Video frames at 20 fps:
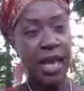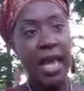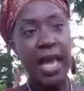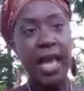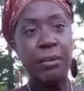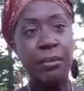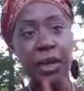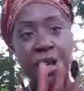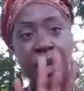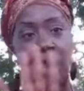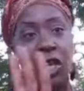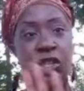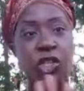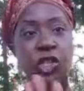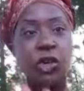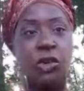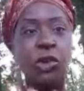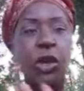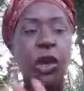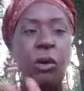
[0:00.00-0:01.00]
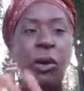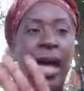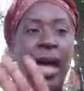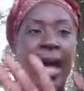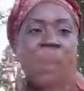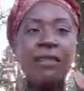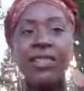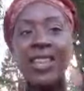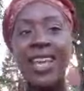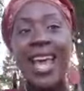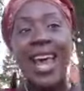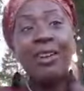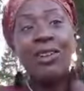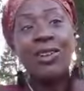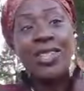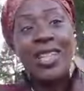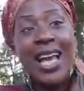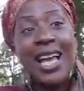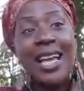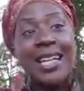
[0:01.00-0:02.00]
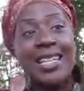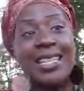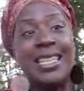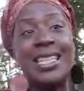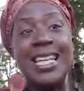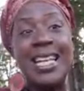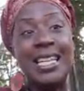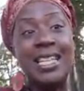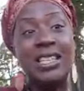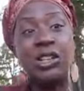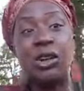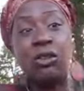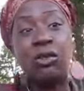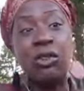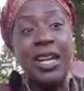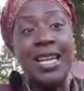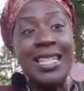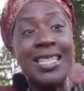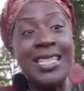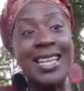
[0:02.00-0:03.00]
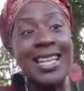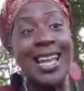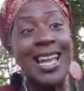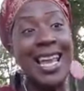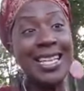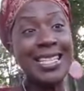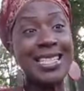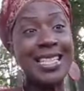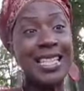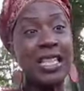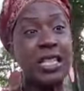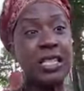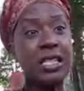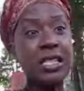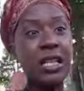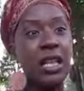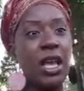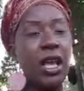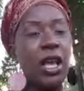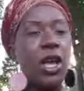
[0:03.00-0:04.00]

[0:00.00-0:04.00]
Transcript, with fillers: And because you don't have the erudite degrees and lessons,